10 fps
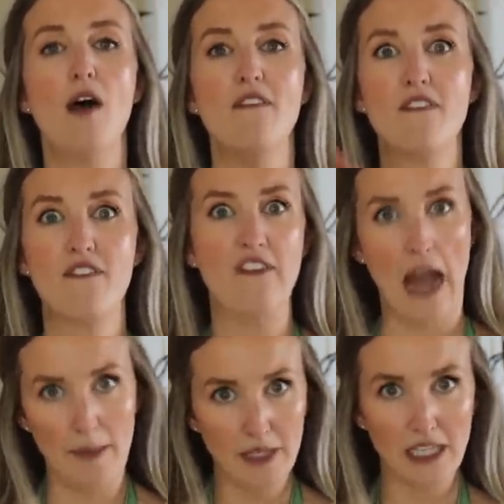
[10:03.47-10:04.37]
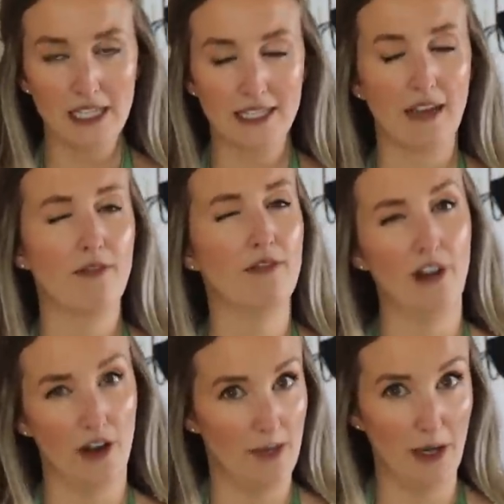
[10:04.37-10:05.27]
fabulous, like
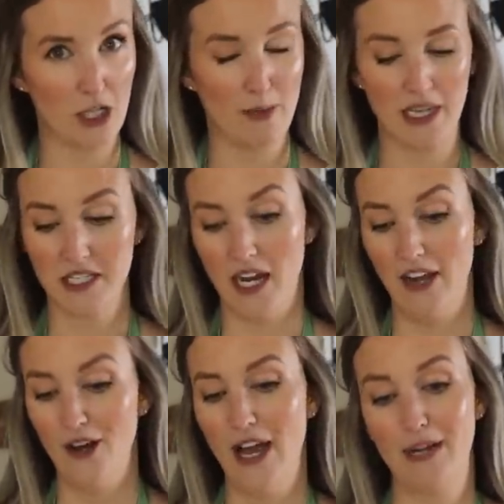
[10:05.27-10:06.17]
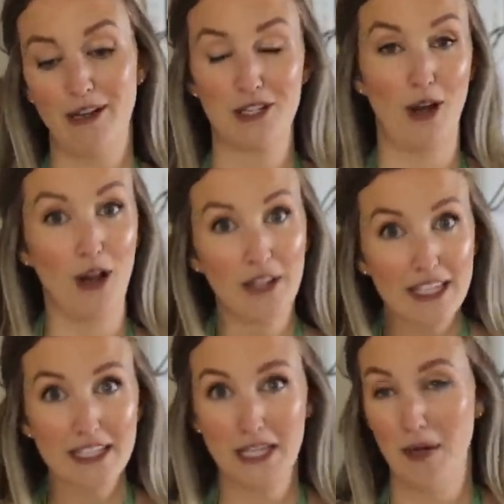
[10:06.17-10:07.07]
very much my style. Anyway, so I'll
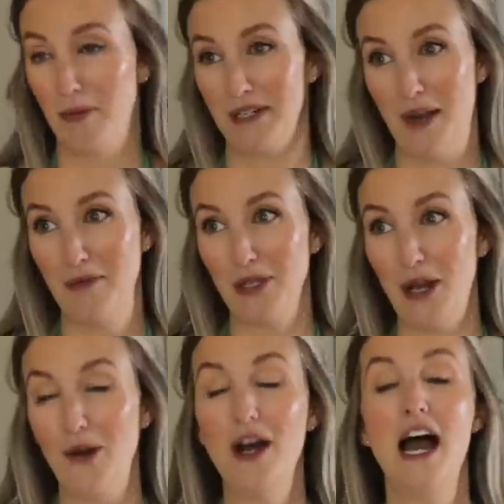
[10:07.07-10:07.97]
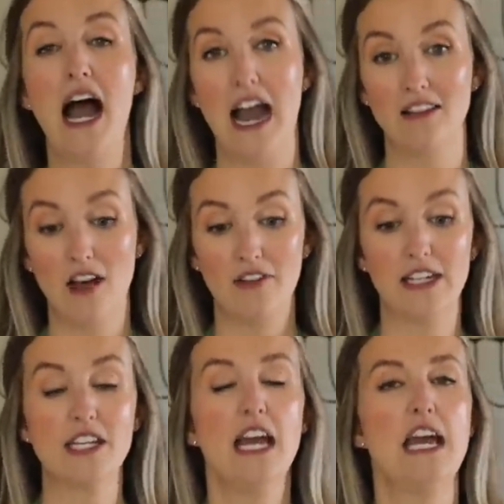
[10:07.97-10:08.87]
link this apron down below. I love
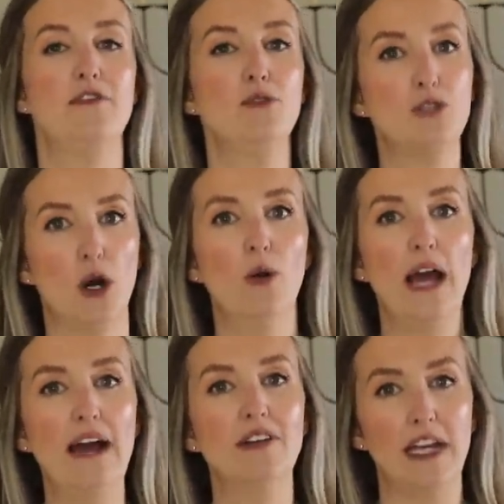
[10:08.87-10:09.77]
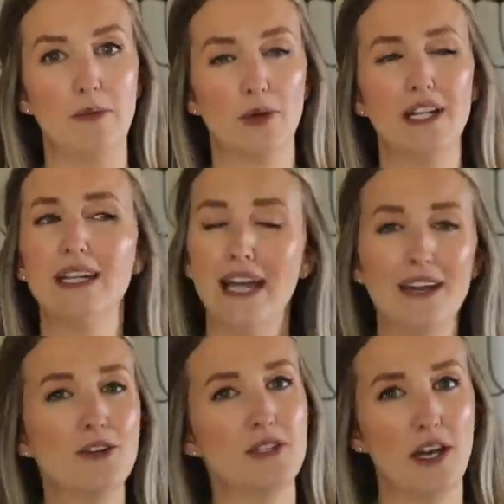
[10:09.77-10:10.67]
it. If you don't have an apron,
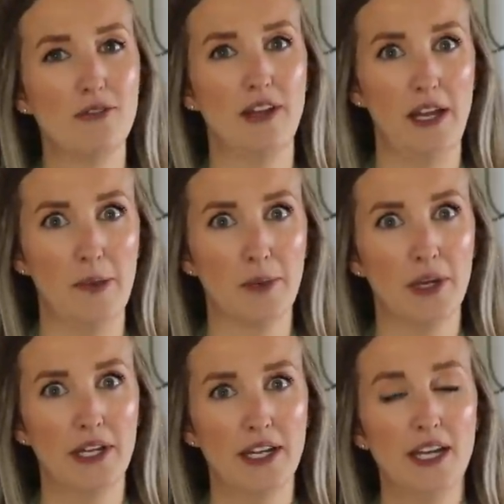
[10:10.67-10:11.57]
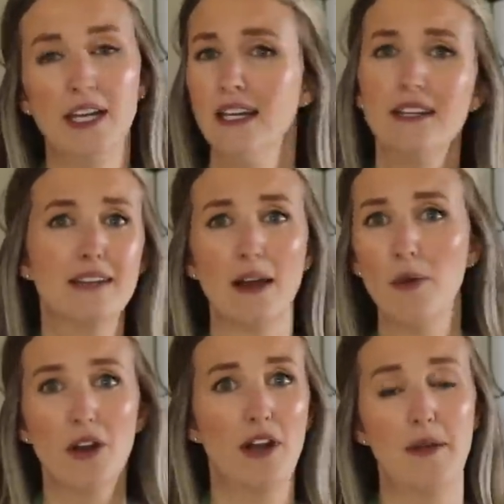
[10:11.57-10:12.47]
get yourself an apron. Get
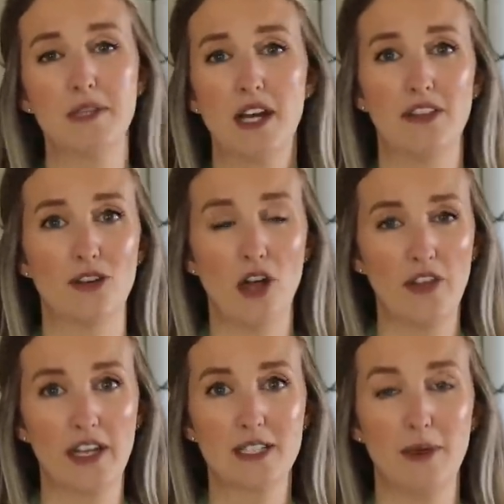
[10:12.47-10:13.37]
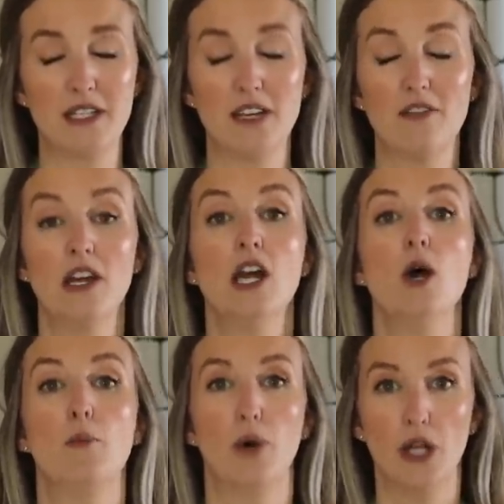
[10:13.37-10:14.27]
one on Amazon. They're not that expensive.
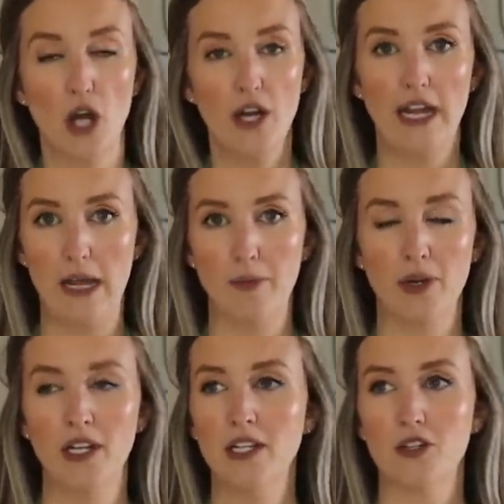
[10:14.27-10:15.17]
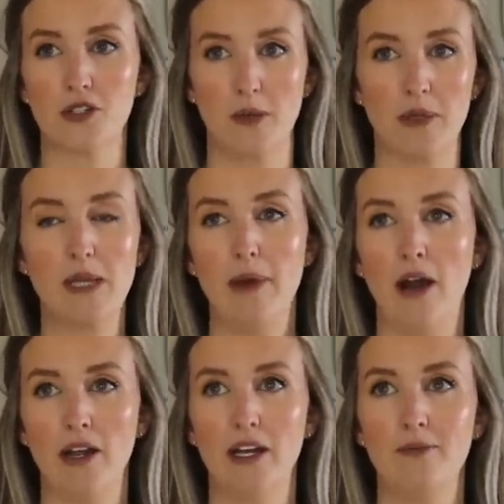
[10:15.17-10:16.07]
Putting on an apron, there's something
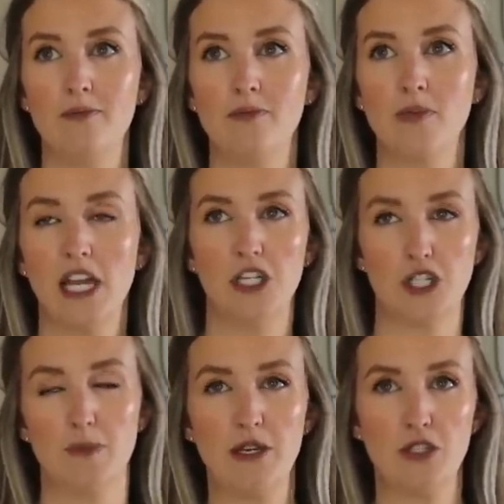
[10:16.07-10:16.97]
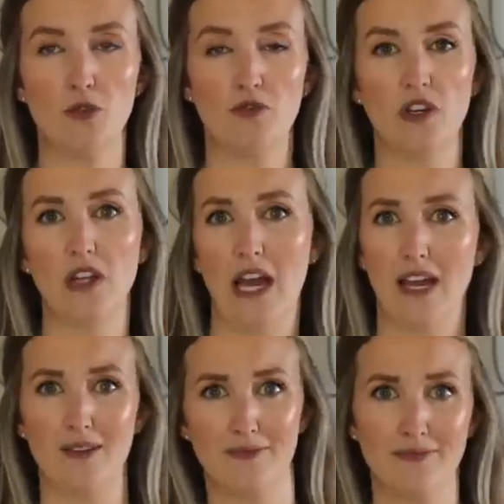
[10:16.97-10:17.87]
about it. It just makes you feel
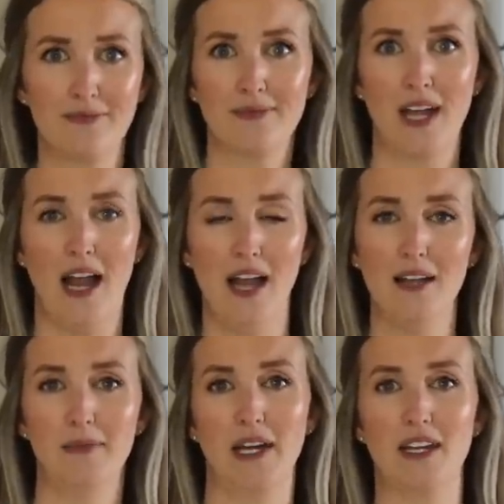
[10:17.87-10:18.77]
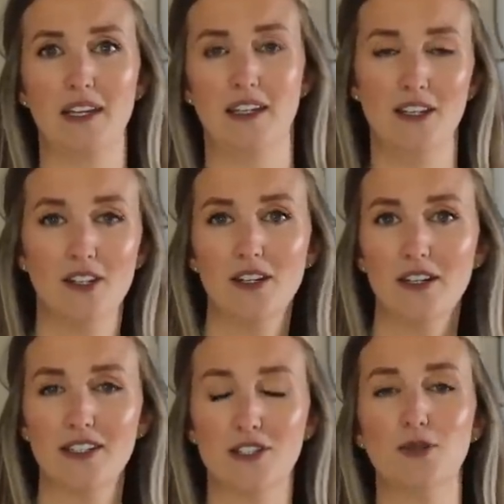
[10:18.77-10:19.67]
like I am like
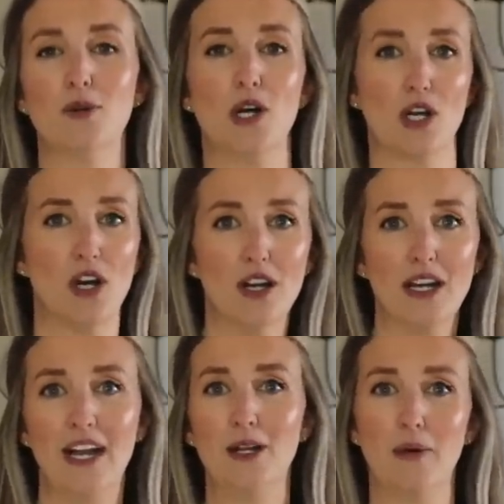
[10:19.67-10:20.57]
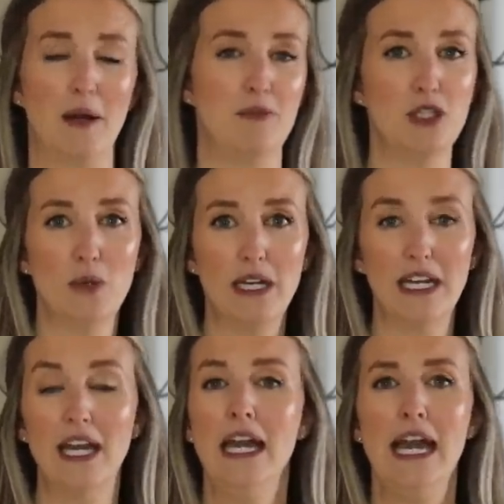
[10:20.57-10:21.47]
here to cook. I know what I'm
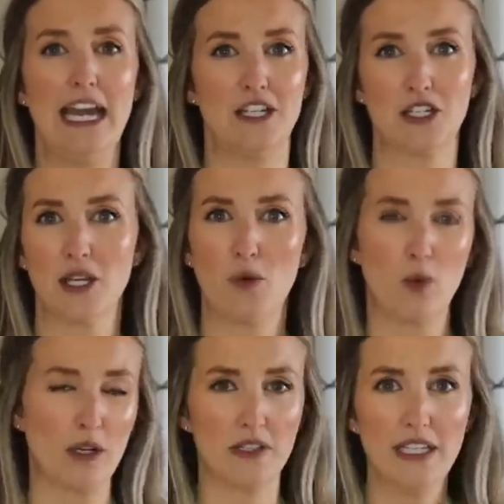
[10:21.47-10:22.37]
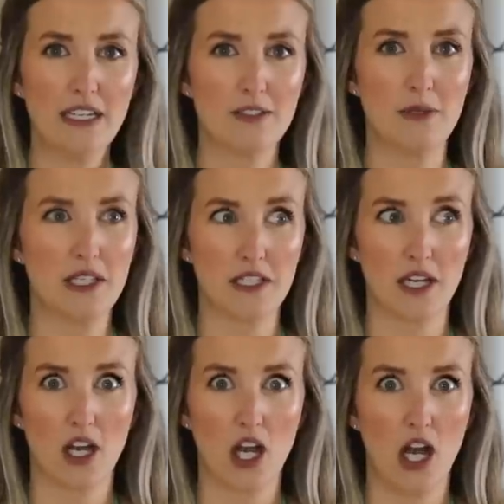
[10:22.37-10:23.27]
doing. It just like weirdly gives me this
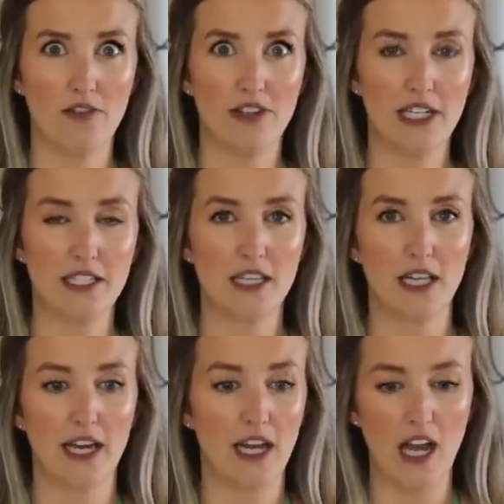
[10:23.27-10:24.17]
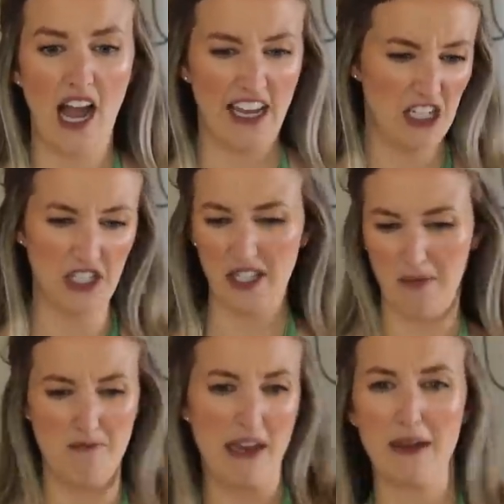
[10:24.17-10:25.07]
like confidence that like I can just
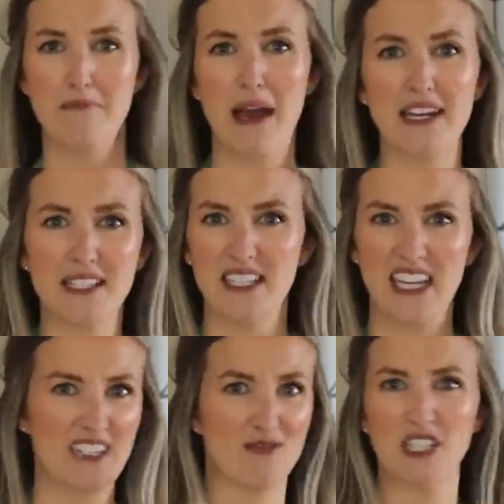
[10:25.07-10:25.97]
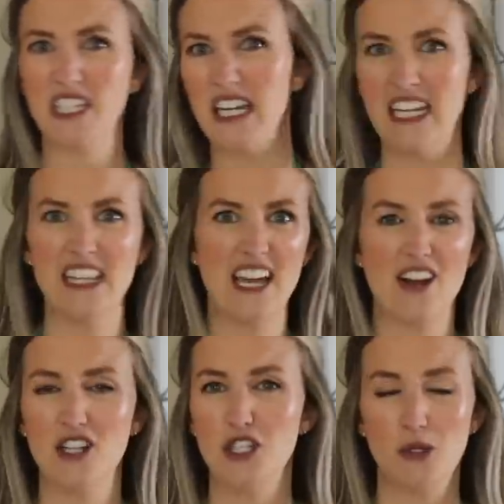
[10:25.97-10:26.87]
like make a mess and like really get in
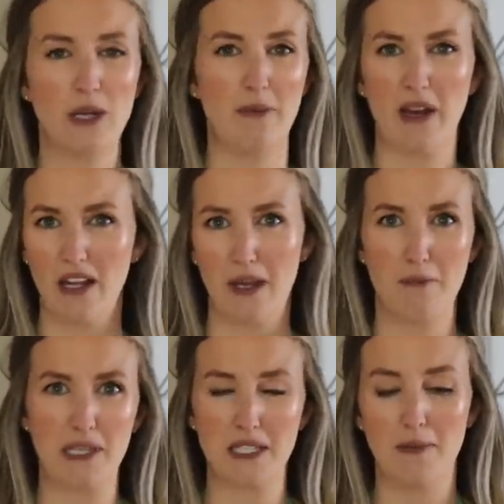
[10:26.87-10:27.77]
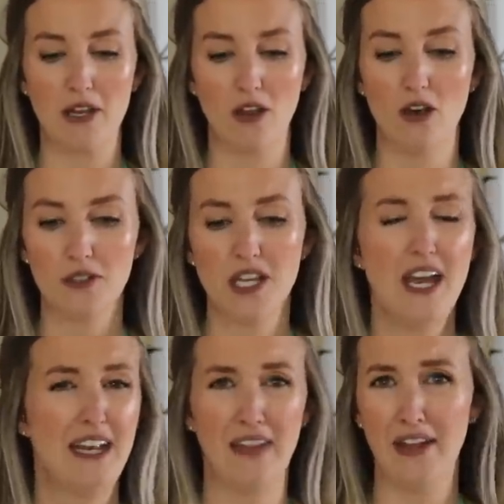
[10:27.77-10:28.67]
there and do it. I'm not gonna like mess up my clothes.
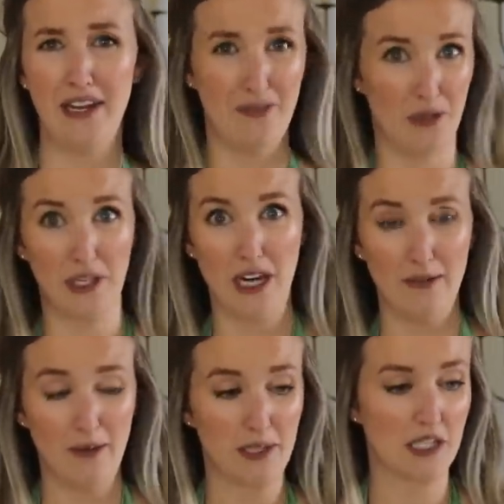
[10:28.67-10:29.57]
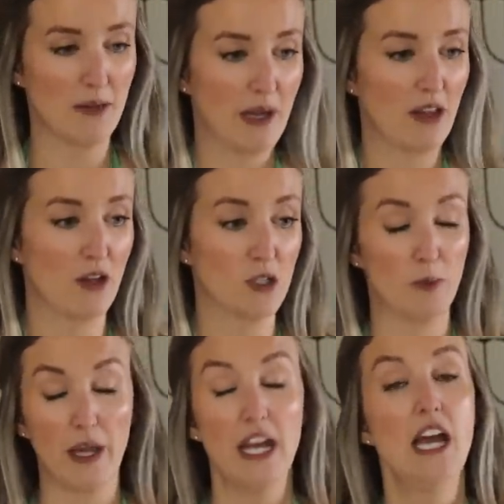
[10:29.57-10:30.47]
Not that I even really care about messing up my clothes,
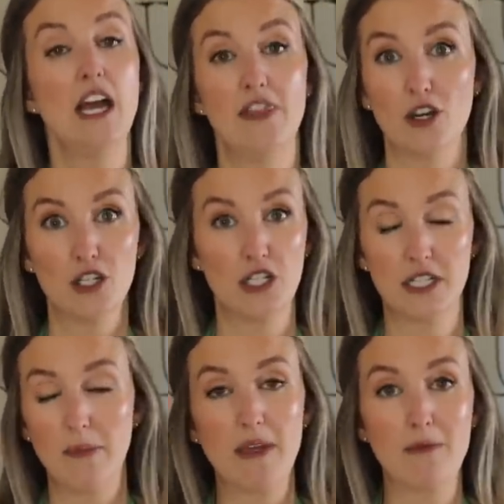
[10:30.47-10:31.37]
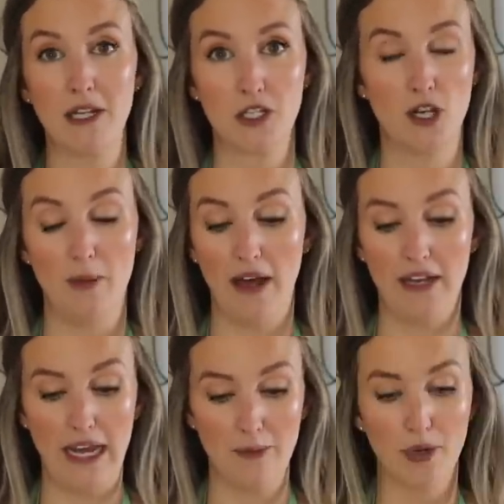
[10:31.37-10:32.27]
but there is just something mental
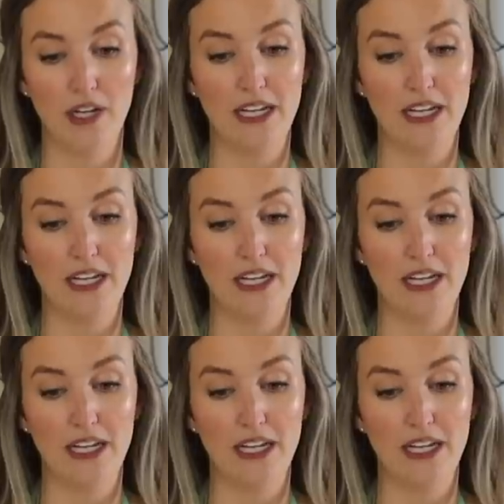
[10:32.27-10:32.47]
about an apron.